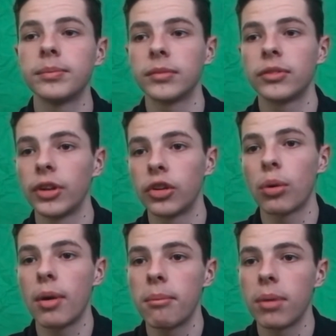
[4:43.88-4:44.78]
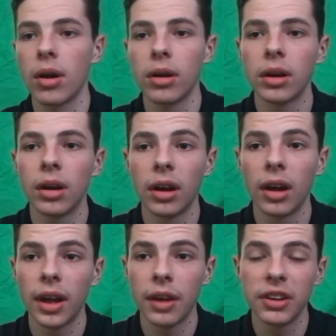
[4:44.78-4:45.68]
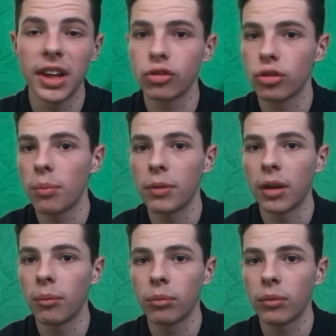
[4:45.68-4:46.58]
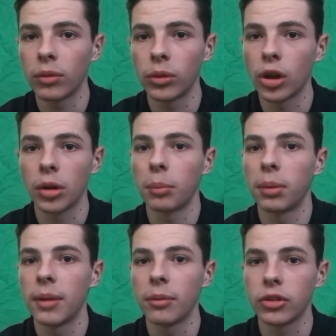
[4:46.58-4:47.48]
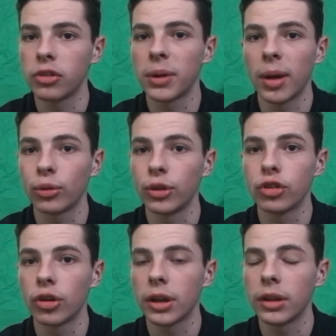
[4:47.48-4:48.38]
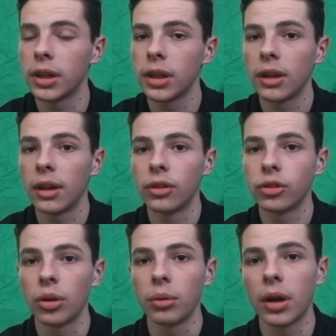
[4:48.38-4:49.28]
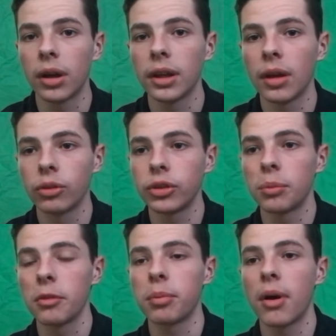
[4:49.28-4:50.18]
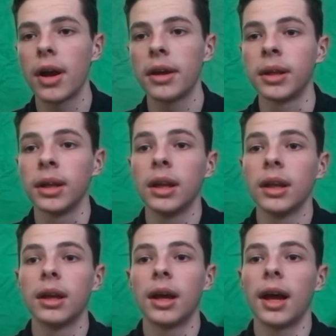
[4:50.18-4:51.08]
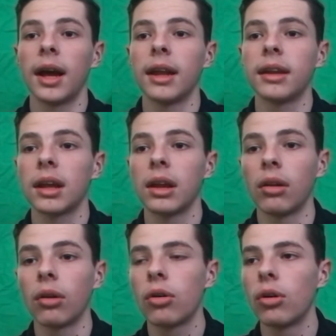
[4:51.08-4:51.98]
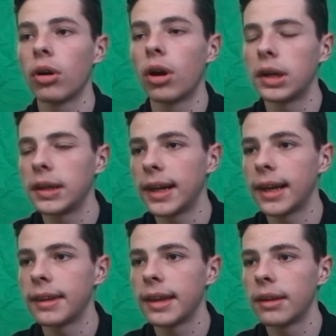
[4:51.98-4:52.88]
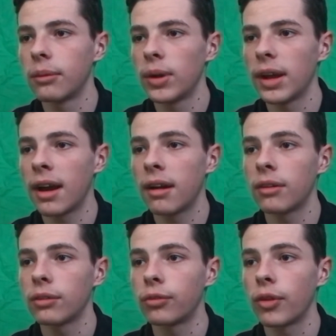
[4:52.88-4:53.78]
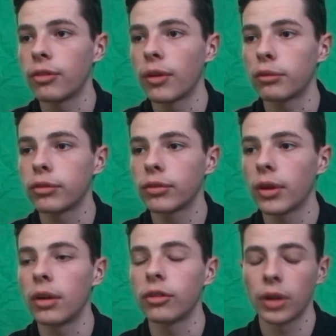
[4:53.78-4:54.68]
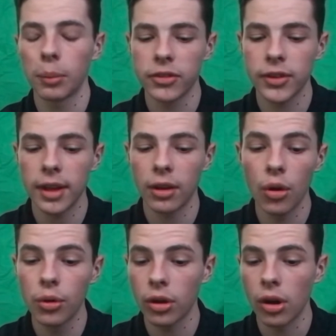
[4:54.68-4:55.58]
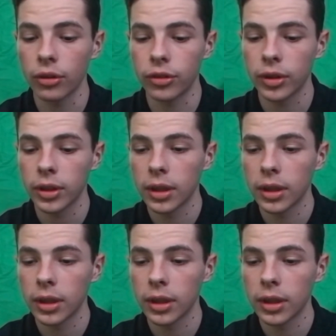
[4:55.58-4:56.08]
for this one, but if he gets dropped, then I'm not going to go play him, because he's been absolutely shocking. So, yeah, we'll see Thomas Partey and Lukonga. And then we have the front... number 10, Odegaard.